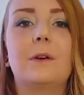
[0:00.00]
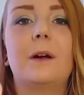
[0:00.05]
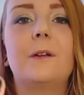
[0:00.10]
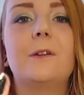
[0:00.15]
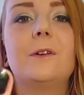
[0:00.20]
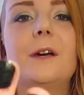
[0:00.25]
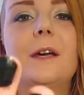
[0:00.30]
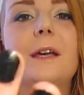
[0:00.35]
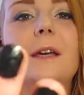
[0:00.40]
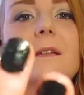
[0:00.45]
I
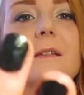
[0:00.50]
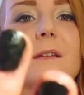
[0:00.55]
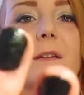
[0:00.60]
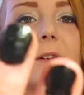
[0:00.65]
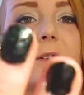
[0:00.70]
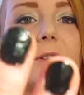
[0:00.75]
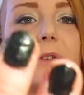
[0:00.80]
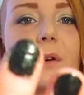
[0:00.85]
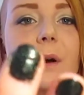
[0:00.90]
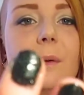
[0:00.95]
don't think it's
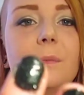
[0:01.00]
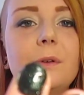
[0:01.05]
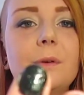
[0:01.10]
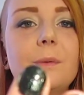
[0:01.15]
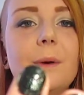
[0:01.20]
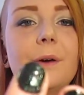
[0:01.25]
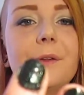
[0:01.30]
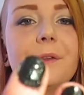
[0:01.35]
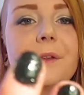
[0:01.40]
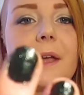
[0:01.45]
going to show up
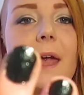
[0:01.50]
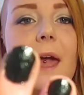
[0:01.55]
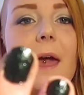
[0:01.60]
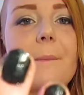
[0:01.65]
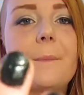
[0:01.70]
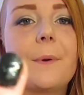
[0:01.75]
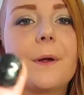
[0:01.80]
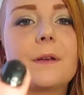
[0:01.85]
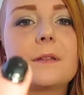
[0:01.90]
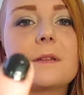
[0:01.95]
too well on the
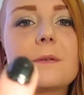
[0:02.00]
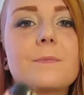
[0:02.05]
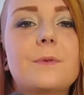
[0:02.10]
camera because I